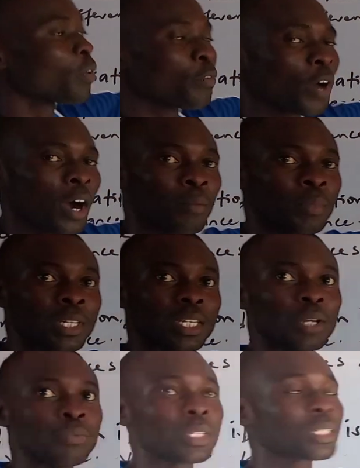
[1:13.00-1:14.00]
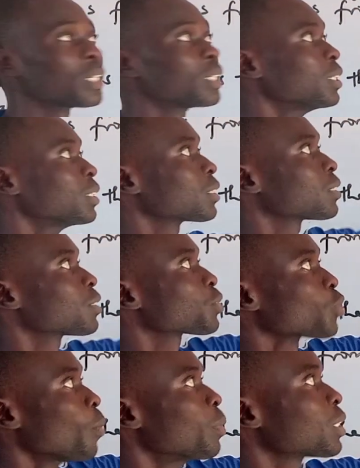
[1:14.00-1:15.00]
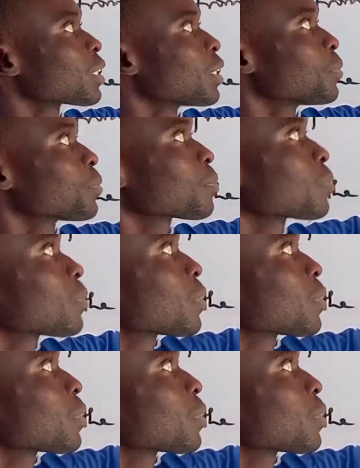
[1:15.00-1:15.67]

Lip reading: for our mean deviation is summation